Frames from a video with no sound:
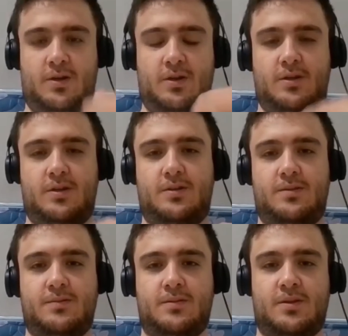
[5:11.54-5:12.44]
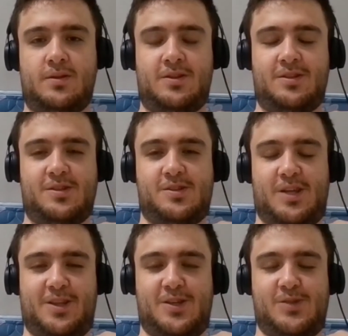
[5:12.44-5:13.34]
the way out.
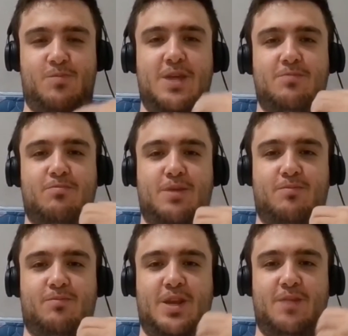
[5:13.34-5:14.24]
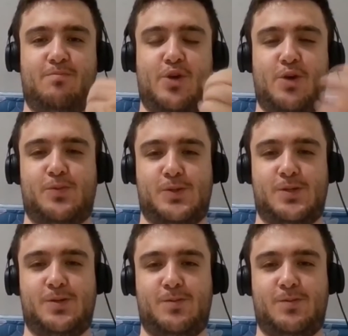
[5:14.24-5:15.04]
all the mini, mini burps.